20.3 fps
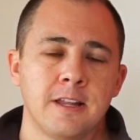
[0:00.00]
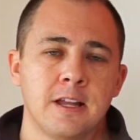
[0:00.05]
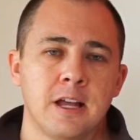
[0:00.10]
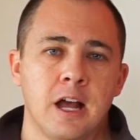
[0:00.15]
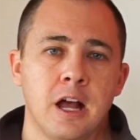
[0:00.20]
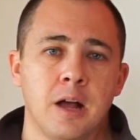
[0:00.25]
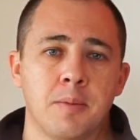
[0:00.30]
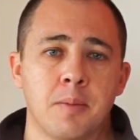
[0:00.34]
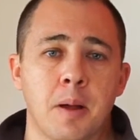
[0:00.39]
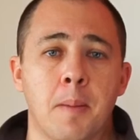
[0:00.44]

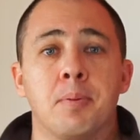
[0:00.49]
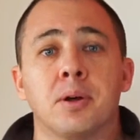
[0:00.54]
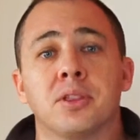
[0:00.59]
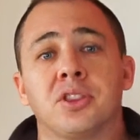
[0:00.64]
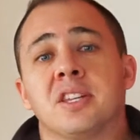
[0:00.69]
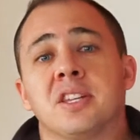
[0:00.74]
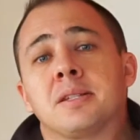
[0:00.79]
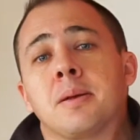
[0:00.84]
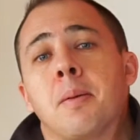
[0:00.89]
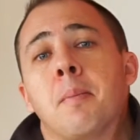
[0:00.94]
But
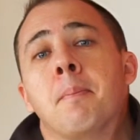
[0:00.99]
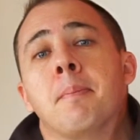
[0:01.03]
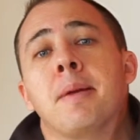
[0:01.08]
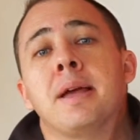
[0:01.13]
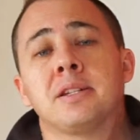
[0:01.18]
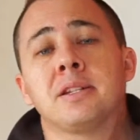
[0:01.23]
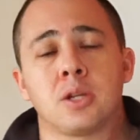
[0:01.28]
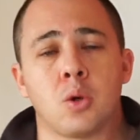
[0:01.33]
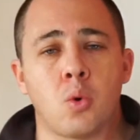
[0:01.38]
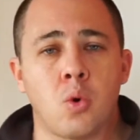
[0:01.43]
this
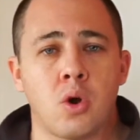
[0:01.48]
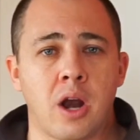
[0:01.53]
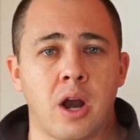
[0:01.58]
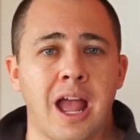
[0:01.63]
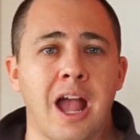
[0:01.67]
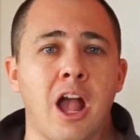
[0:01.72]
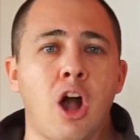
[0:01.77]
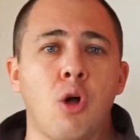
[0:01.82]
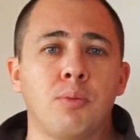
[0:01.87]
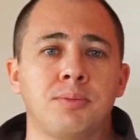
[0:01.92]
mentor
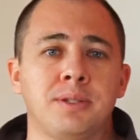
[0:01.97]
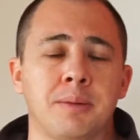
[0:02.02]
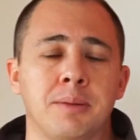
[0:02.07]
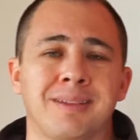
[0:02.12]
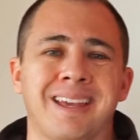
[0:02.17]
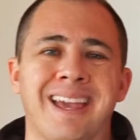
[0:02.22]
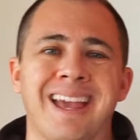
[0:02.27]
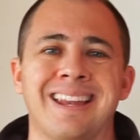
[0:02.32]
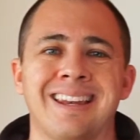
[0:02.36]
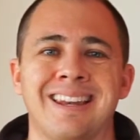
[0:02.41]
helped him
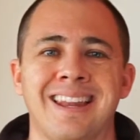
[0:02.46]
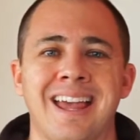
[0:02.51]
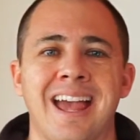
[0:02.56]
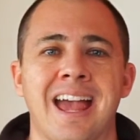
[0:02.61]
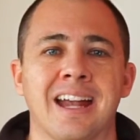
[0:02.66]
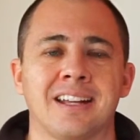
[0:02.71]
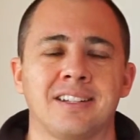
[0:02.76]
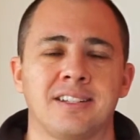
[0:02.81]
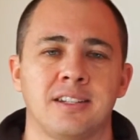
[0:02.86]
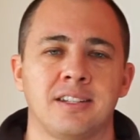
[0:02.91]

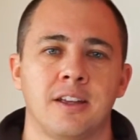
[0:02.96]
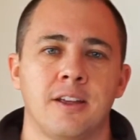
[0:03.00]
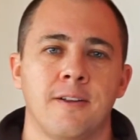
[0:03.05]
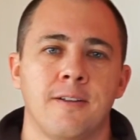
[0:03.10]
connect